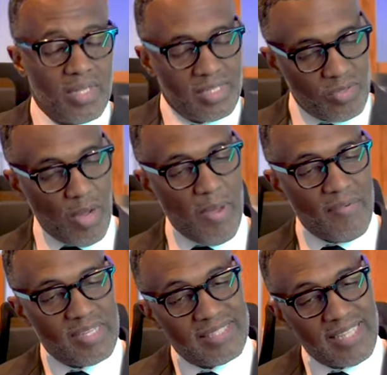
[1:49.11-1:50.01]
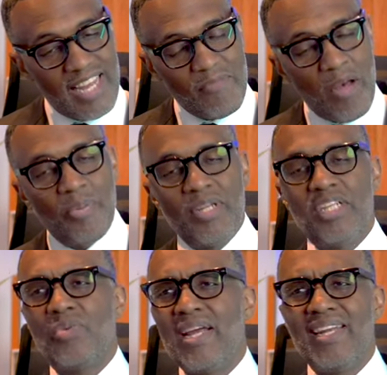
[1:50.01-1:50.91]
So I'm having to save my
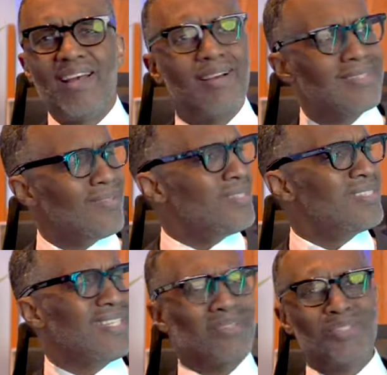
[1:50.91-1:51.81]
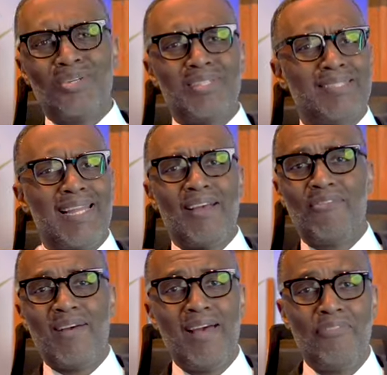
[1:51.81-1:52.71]
pennies right now because I want to say those jokers are like
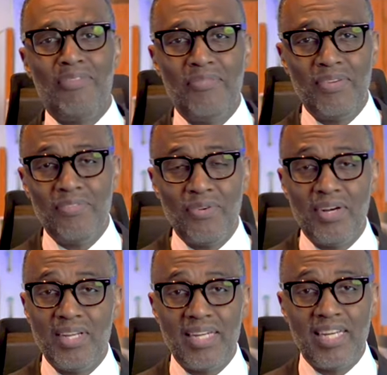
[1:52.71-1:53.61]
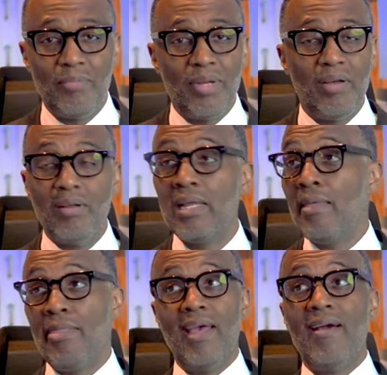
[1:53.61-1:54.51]
$5.50 for 100 ml.
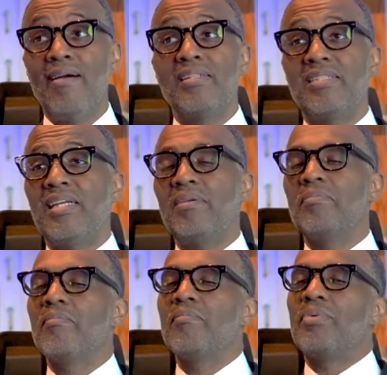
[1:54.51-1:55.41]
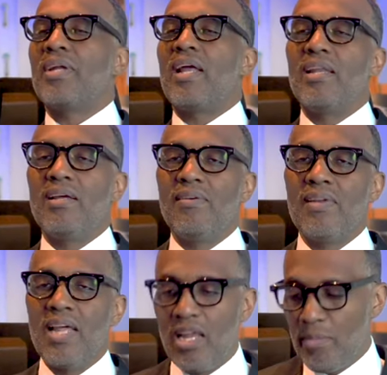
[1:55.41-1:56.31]
They aren't cheap, but I love
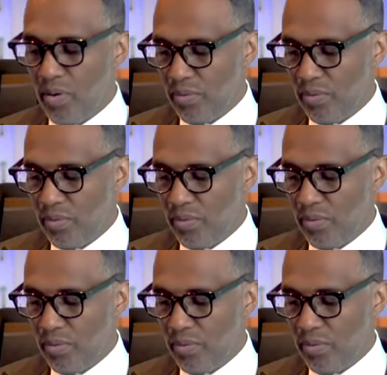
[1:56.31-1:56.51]
Le Labo.